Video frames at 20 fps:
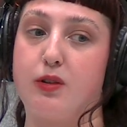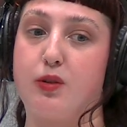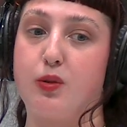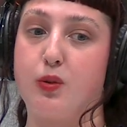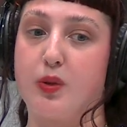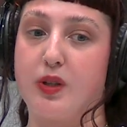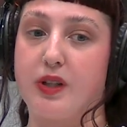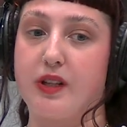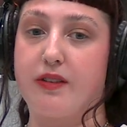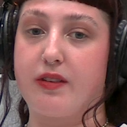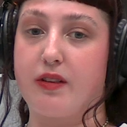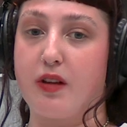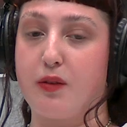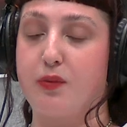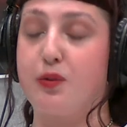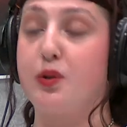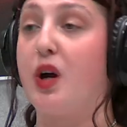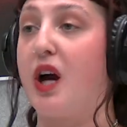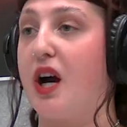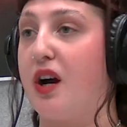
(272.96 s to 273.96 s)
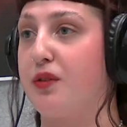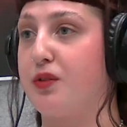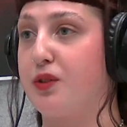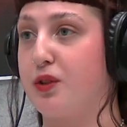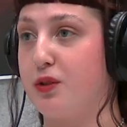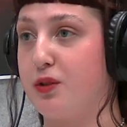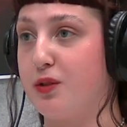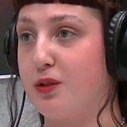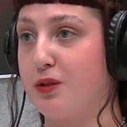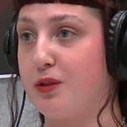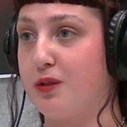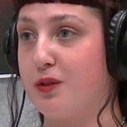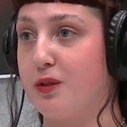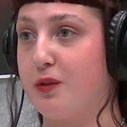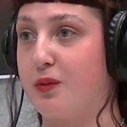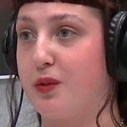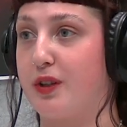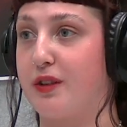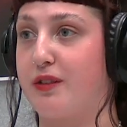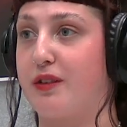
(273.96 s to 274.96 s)
doing stuff you have to do.
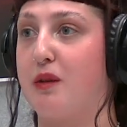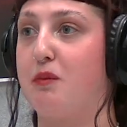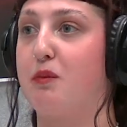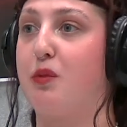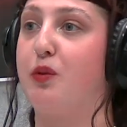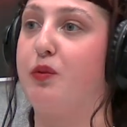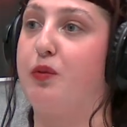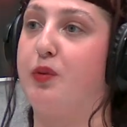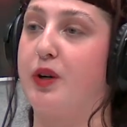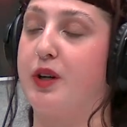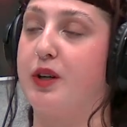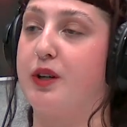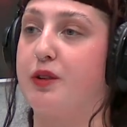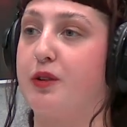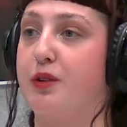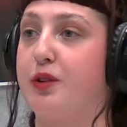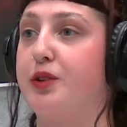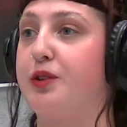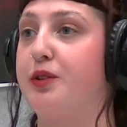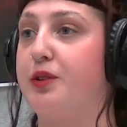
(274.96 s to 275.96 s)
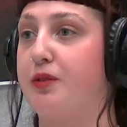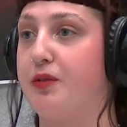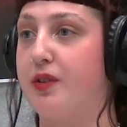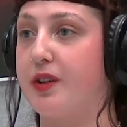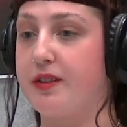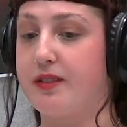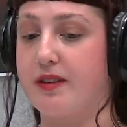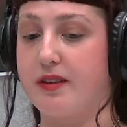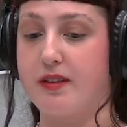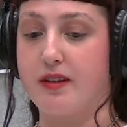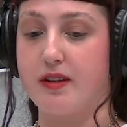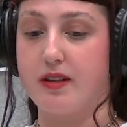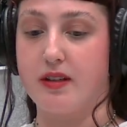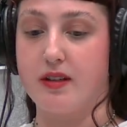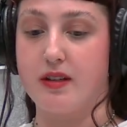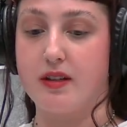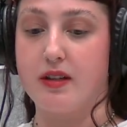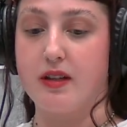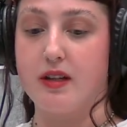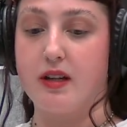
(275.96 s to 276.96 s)
For example, work or
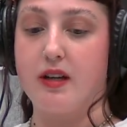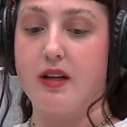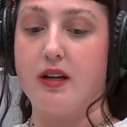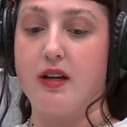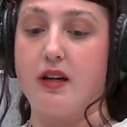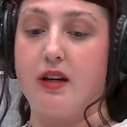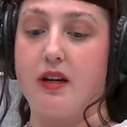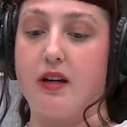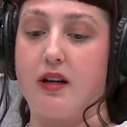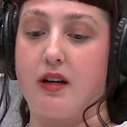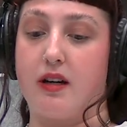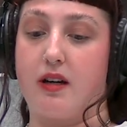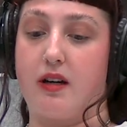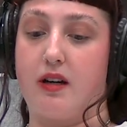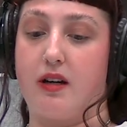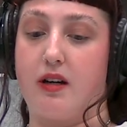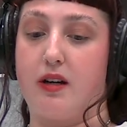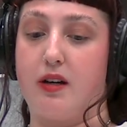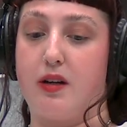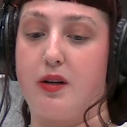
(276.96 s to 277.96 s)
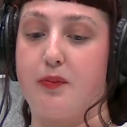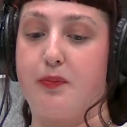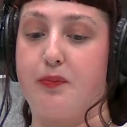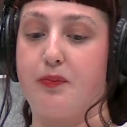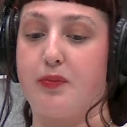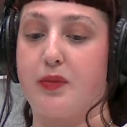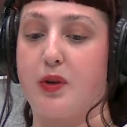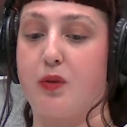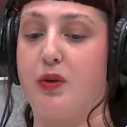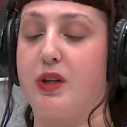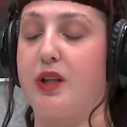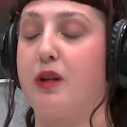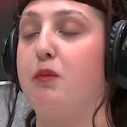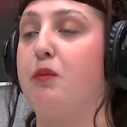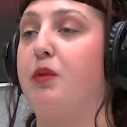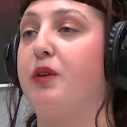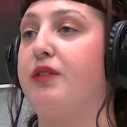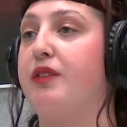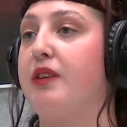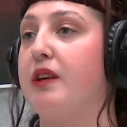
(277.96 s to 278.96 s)
university. With
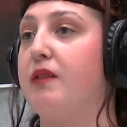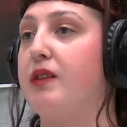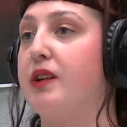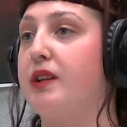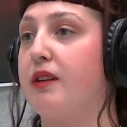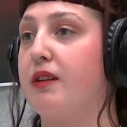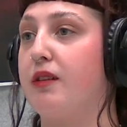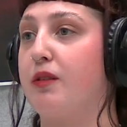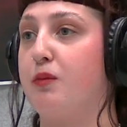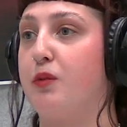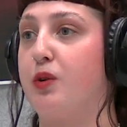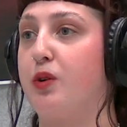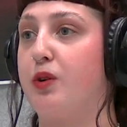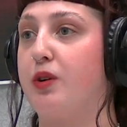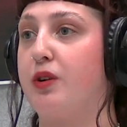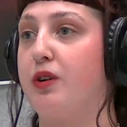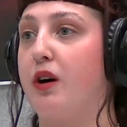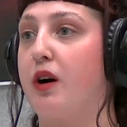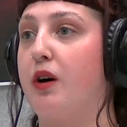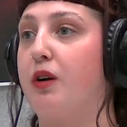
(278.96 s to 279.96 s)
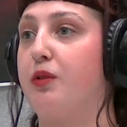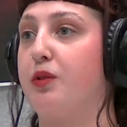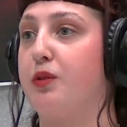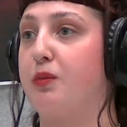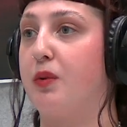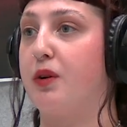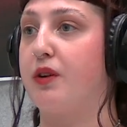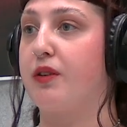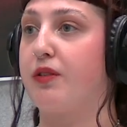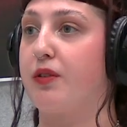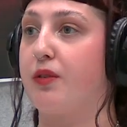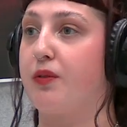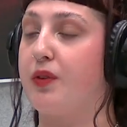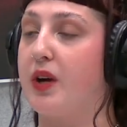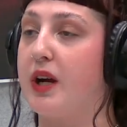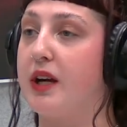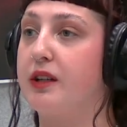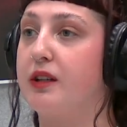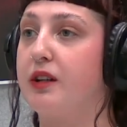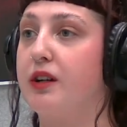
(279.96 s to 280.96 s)
impulsivity is more outbursts of
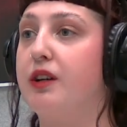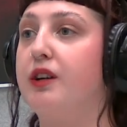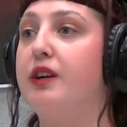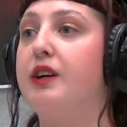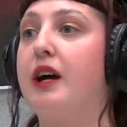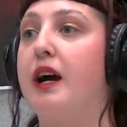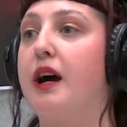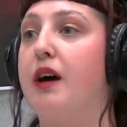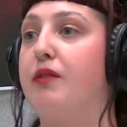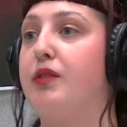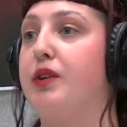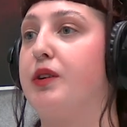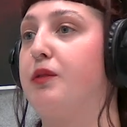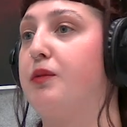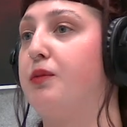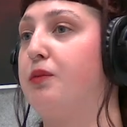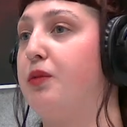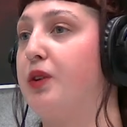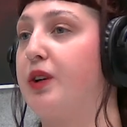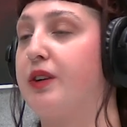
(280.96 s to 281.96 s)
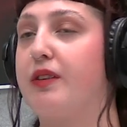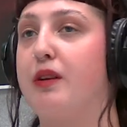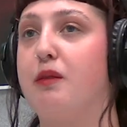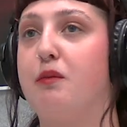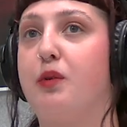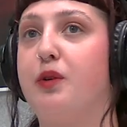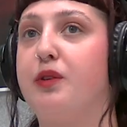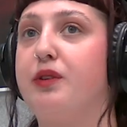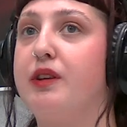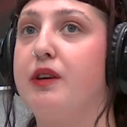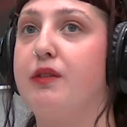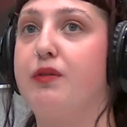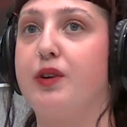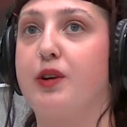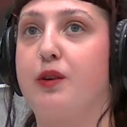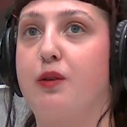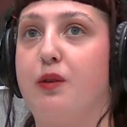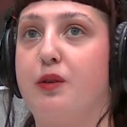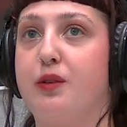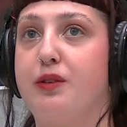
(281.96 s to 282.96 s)
anger, having, for example,
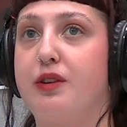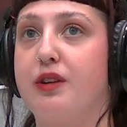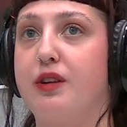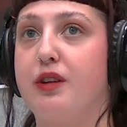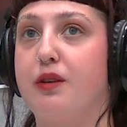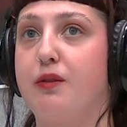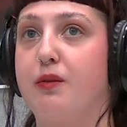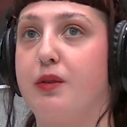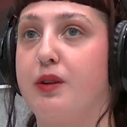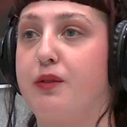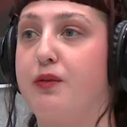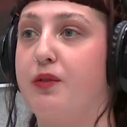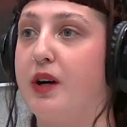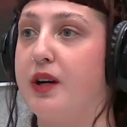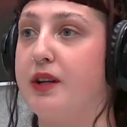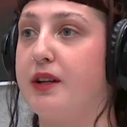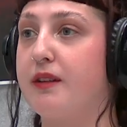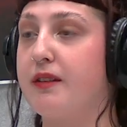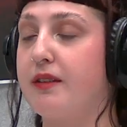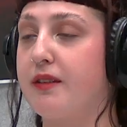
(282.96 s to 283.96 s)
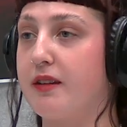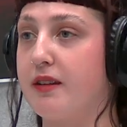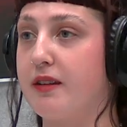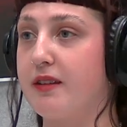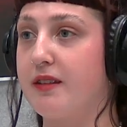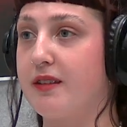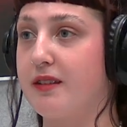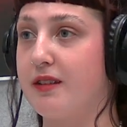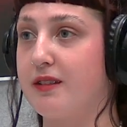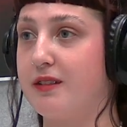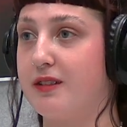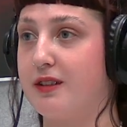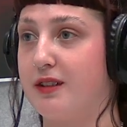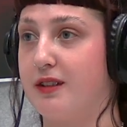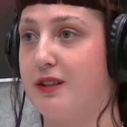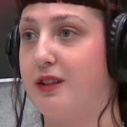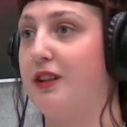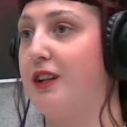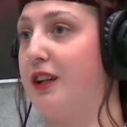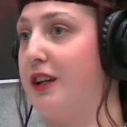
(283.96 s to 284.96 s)
difficulty with finances,
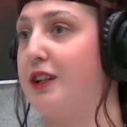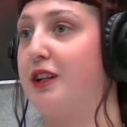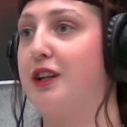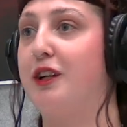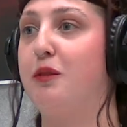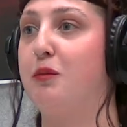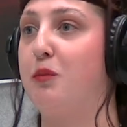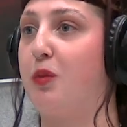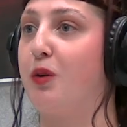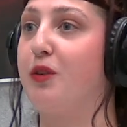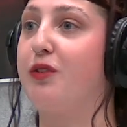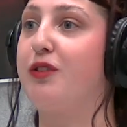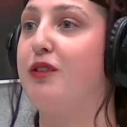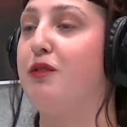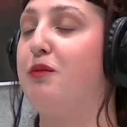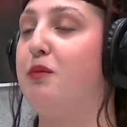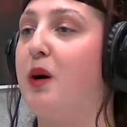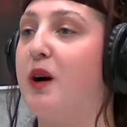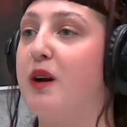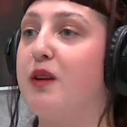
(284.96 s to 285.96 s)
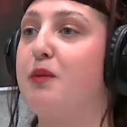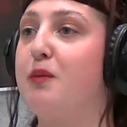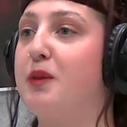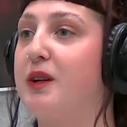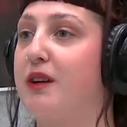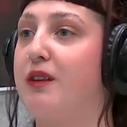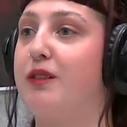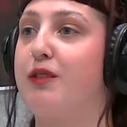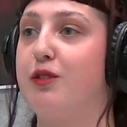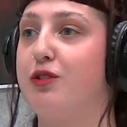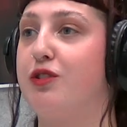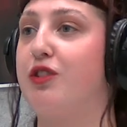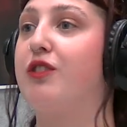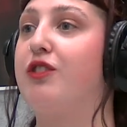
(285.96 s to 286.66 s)
like impulsive buys because you're